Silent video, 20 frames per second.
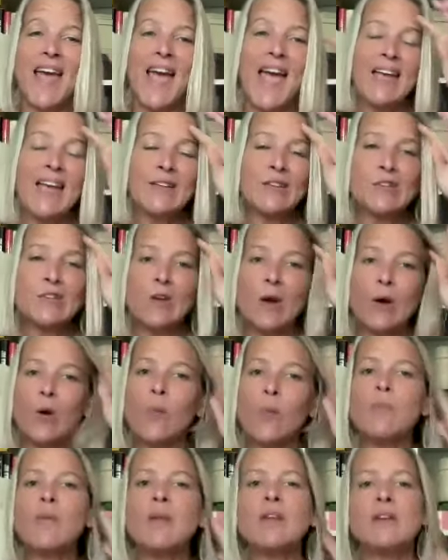And
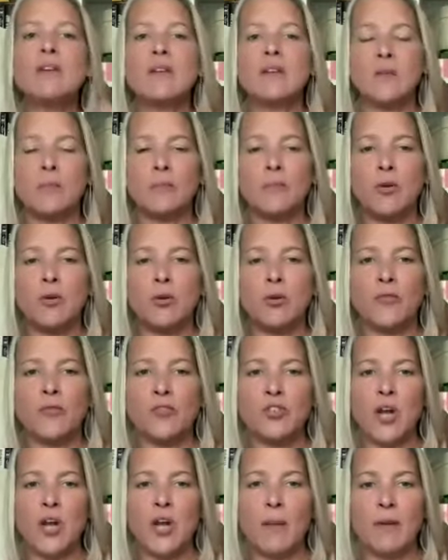so Mindy does a
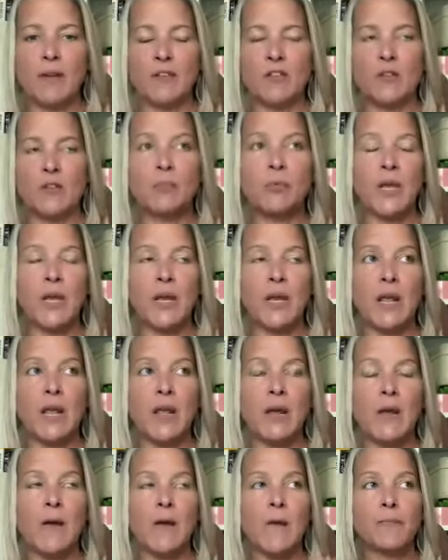beautiful job
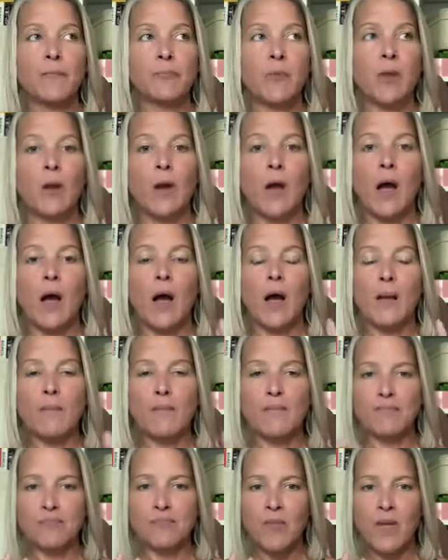explaining
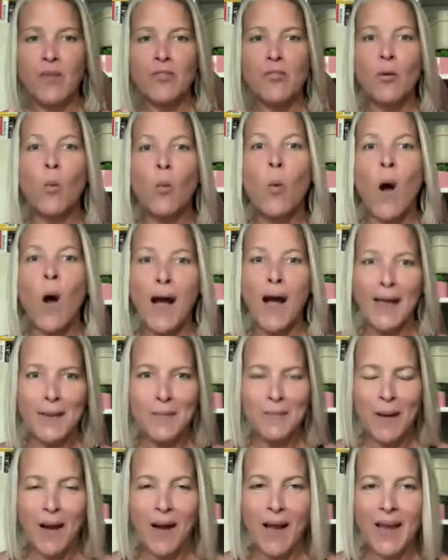the why
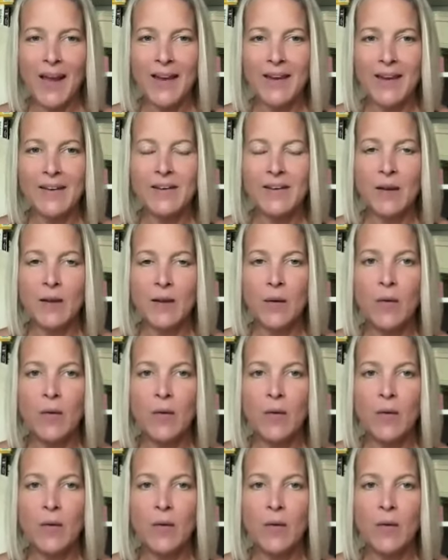behind